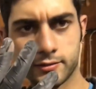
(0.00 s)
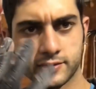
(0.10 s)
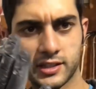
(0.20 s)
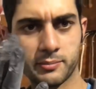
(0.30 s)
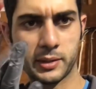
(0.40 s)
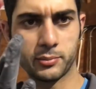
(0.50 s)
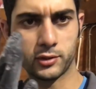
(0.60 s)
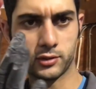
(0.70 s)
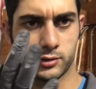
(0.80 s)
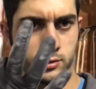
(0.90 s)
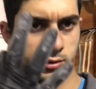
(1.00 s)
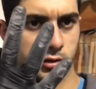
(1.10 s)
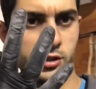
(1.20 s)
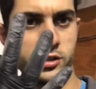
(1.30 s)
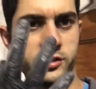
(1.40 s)
Some people
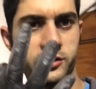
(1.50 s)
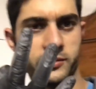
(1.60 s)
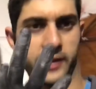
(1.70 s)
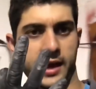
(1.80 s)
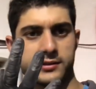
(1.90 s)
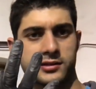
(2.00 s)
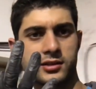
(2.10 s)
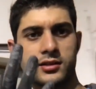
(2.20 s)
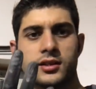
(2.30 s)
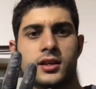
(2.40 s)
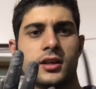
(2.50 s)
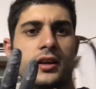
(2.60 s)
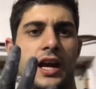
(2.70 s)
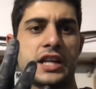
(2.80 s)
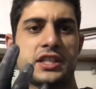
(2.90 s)
do that.
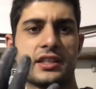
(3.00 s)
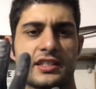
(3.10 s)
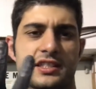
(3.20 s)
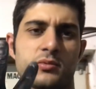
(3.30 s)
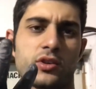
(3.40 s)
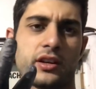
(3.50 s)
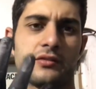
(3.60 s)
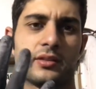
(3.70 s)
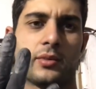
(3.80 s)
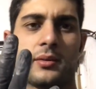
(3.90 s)
Actually, this is more comfortable.